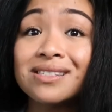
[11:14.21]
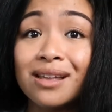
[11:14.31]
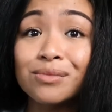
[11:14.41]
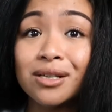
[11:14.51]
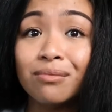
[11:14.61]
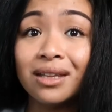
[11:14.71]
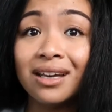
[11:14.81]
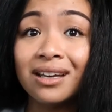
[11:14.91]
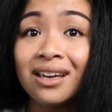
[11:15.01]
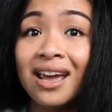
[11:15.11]
them
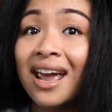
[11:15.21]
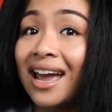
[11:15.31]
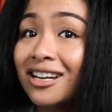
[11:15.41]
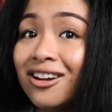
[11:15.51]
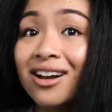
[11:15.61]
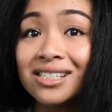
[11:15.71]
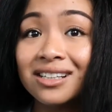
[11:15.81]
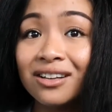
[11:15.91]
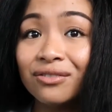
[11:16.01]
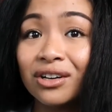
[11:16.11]
something and not
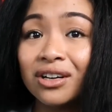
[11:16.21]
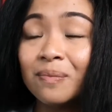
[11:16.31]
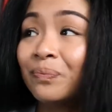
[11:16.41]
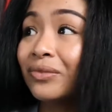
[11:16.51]
deliver,